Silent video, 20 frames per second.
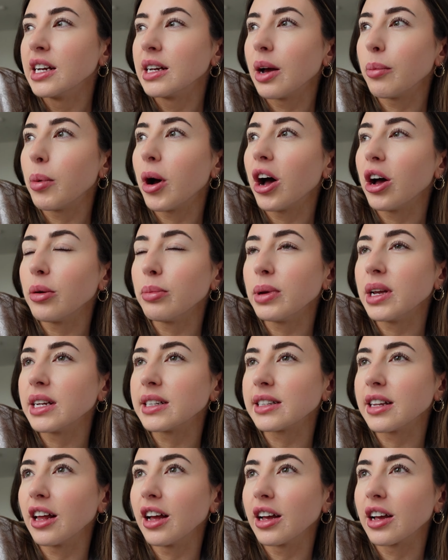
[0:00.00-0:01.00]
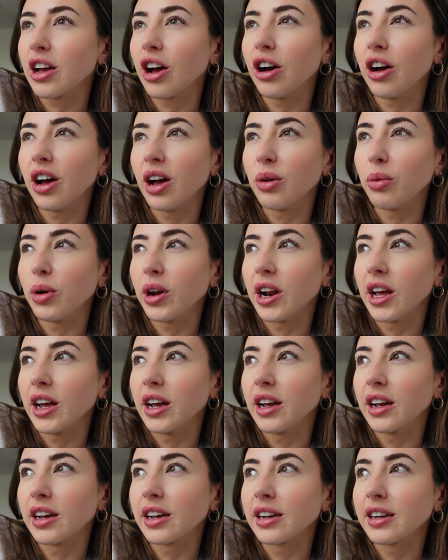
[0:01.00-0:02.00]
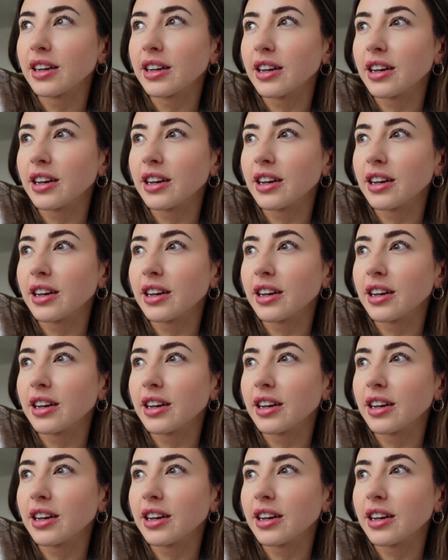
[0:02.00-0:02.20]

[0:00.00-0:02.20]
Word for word: a part of me is like, oh, I want to